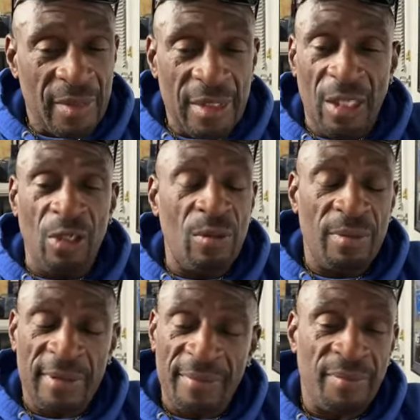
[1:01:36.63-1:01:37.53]
No,
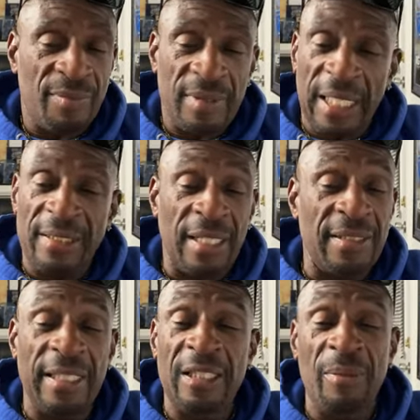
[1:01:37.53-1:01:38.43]
they just need